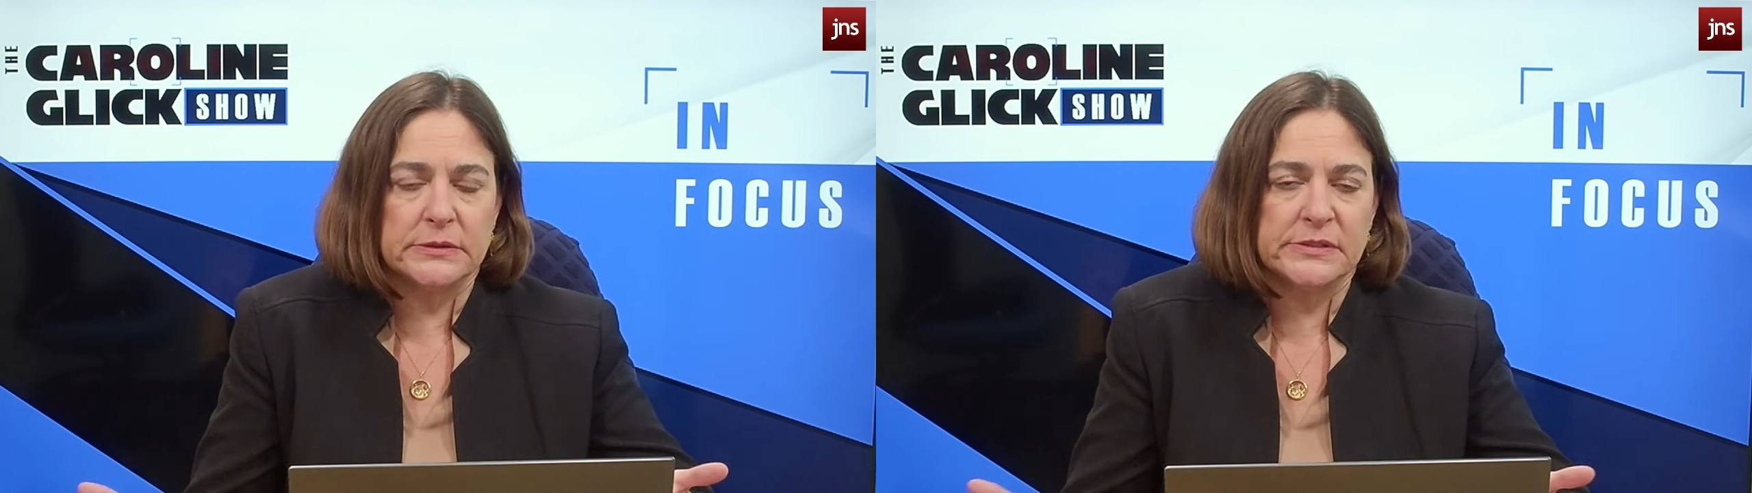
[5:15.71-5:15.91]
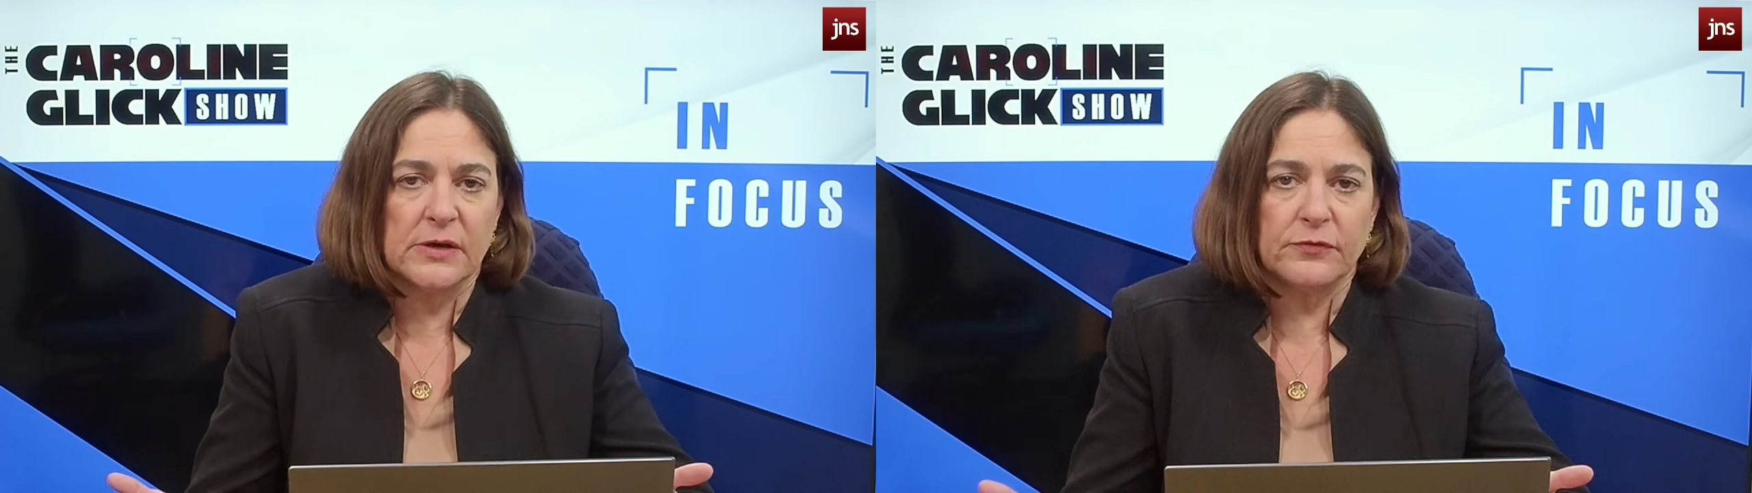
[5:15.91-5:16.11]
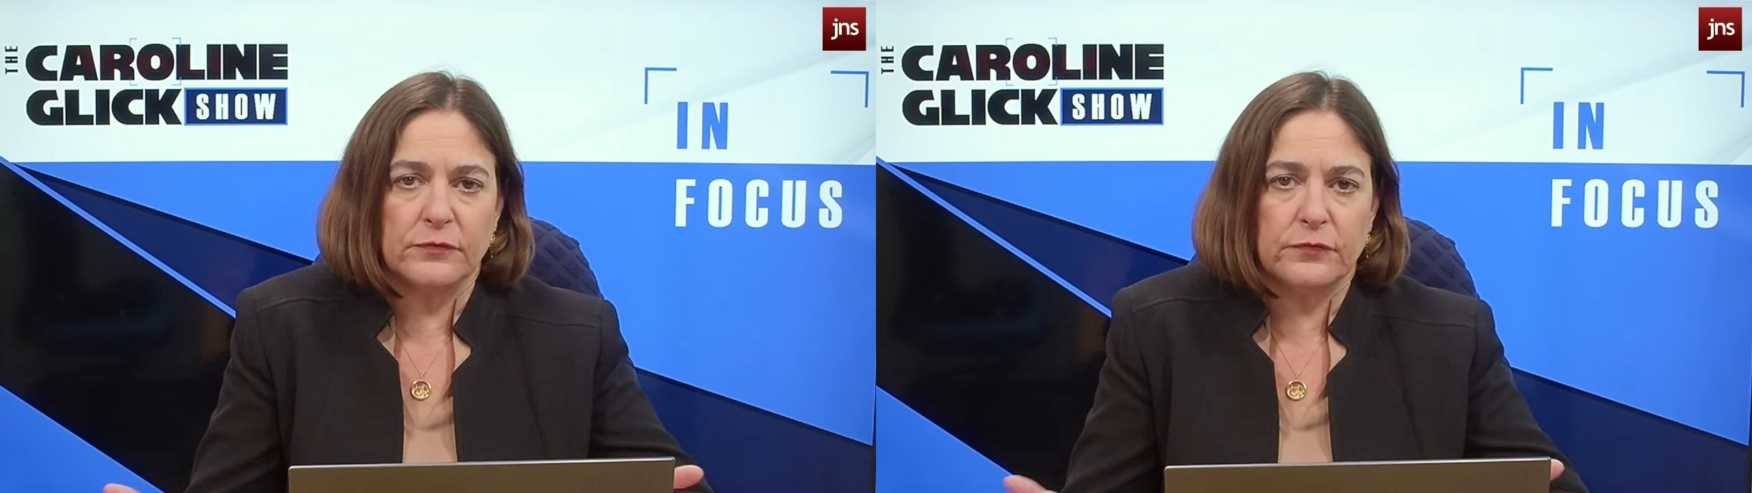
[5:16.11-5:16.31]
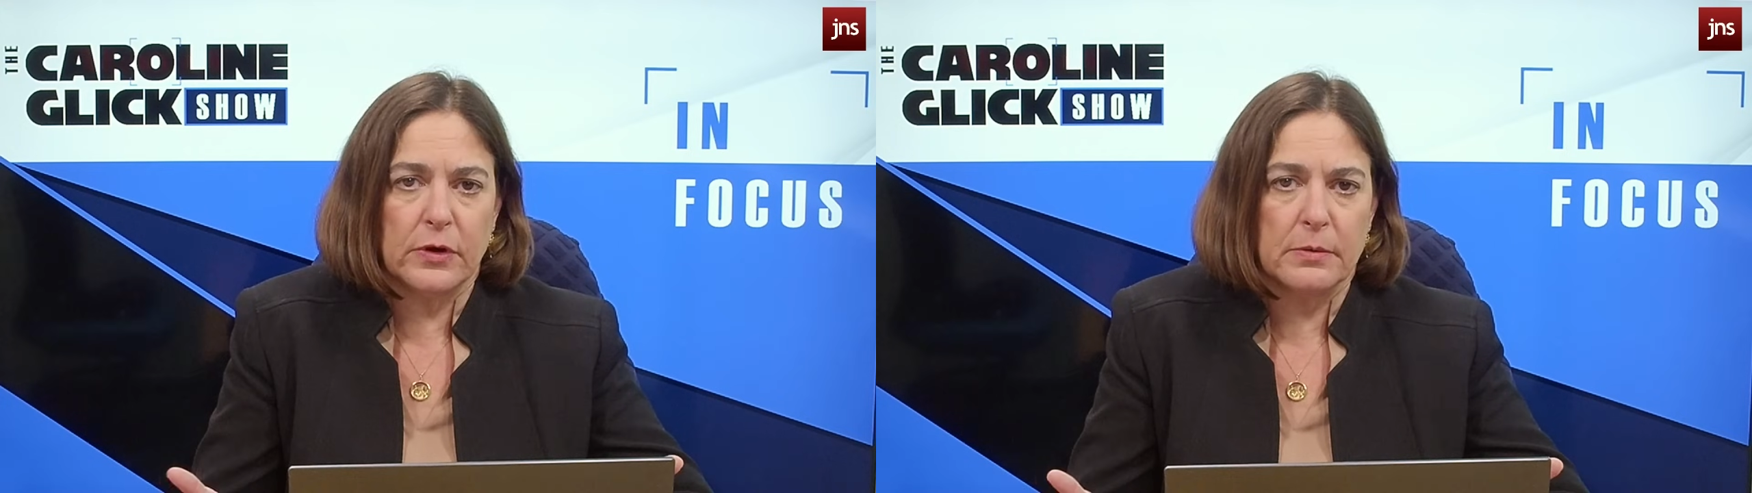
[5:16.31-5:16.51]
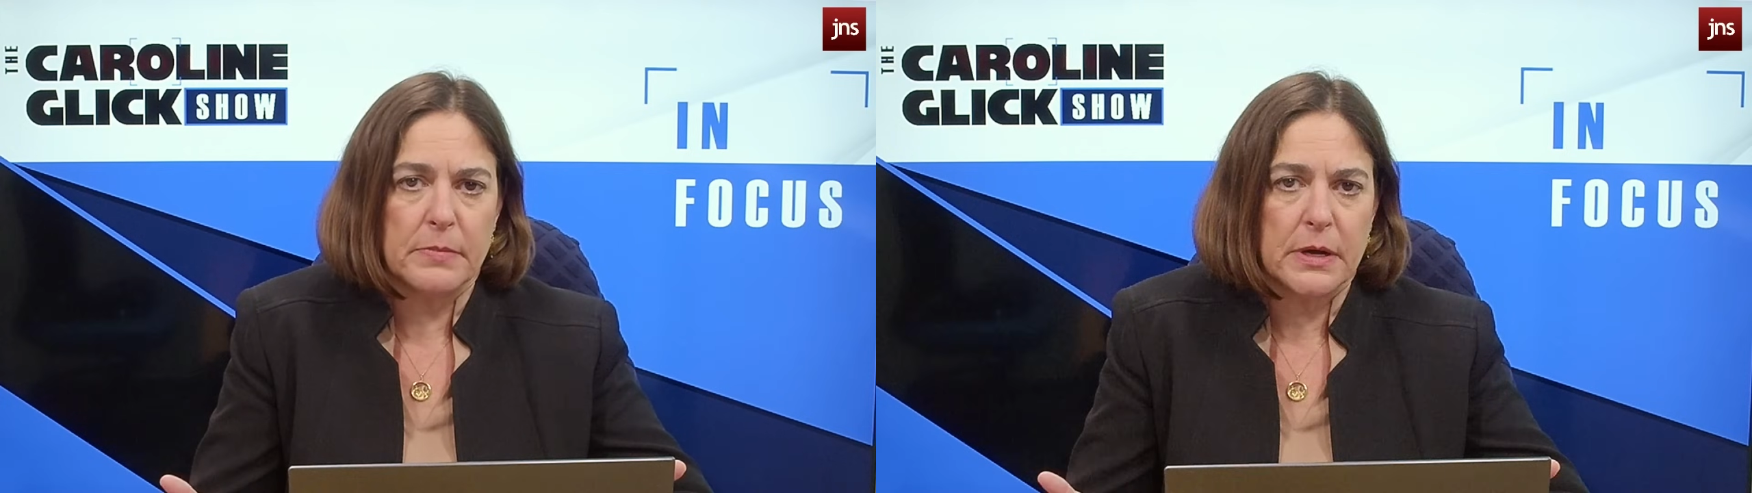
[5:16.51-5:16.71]
suffer
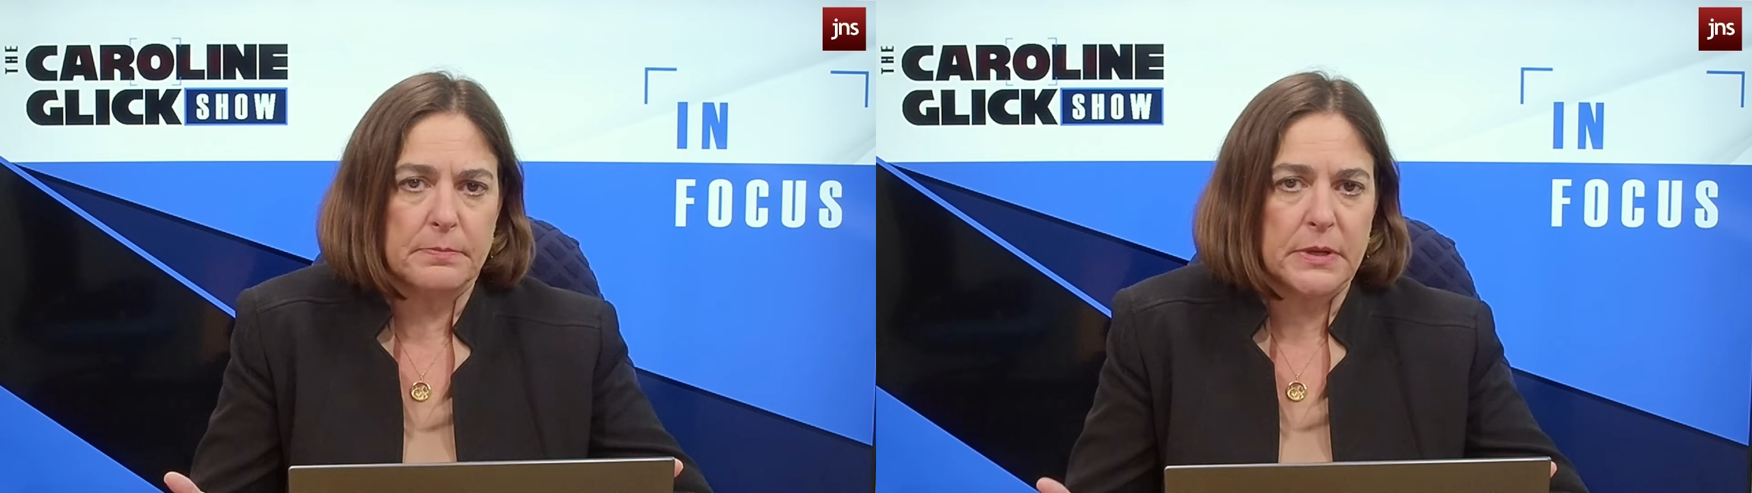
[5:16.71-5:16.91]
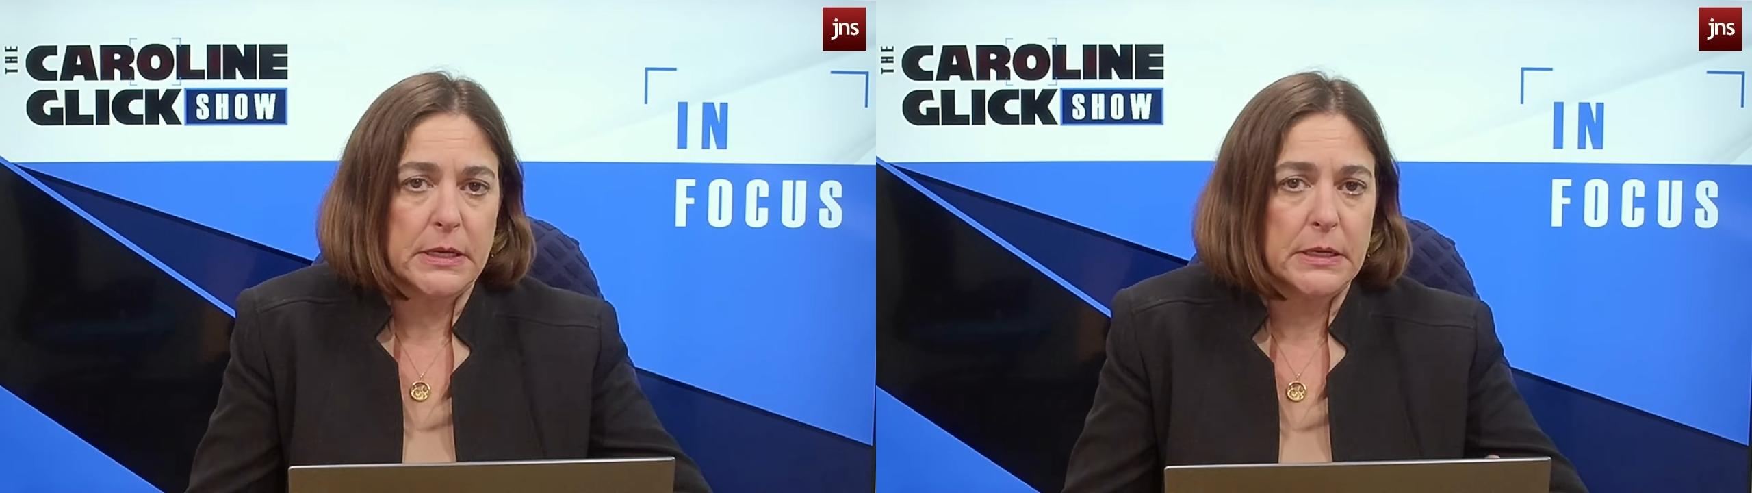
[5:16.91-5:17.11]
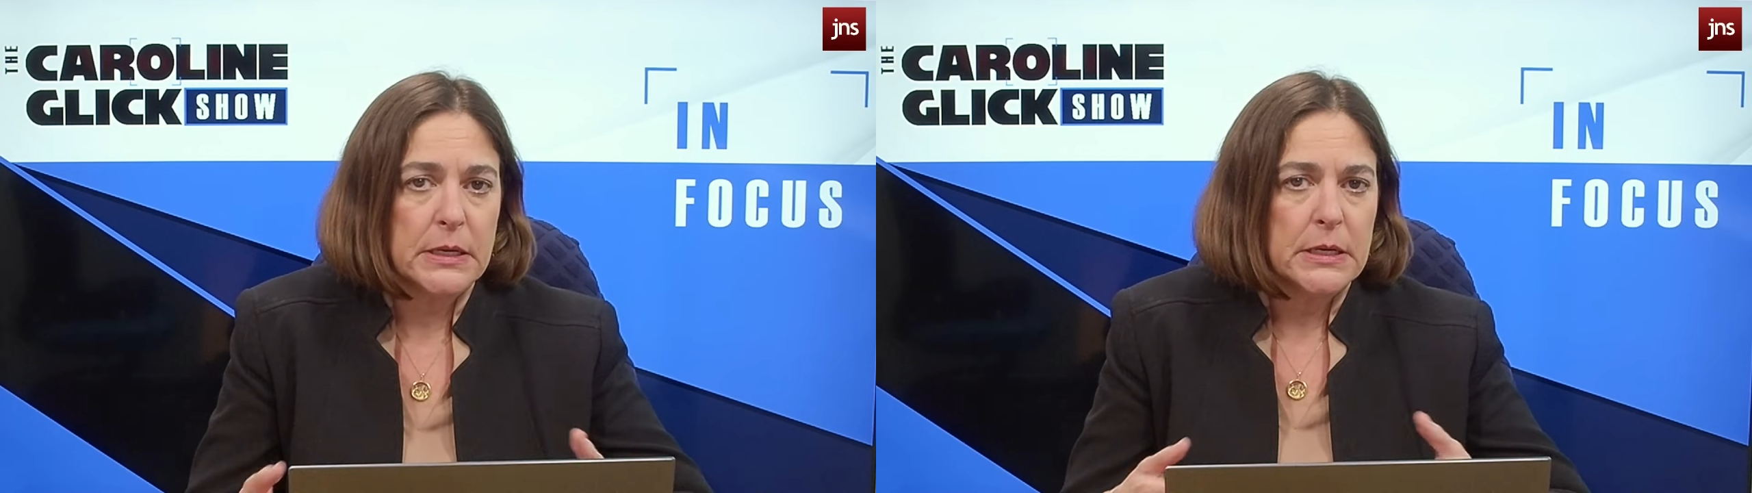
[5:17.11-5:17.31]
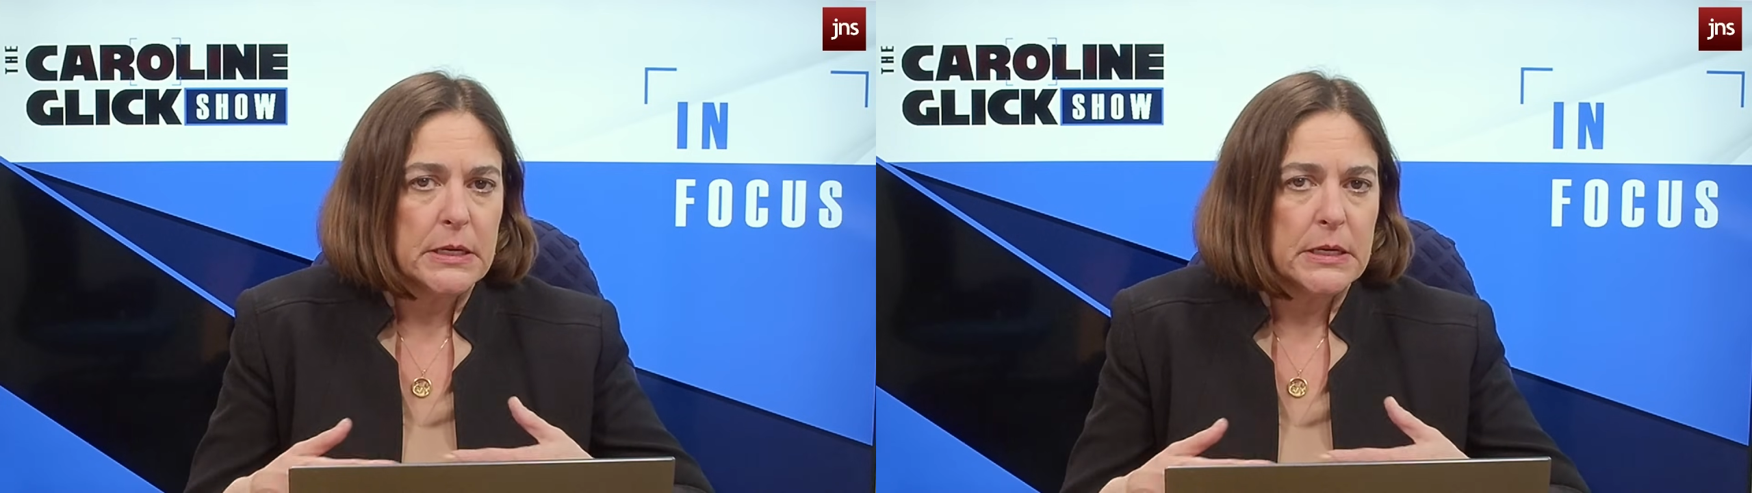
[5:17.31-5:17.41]
from being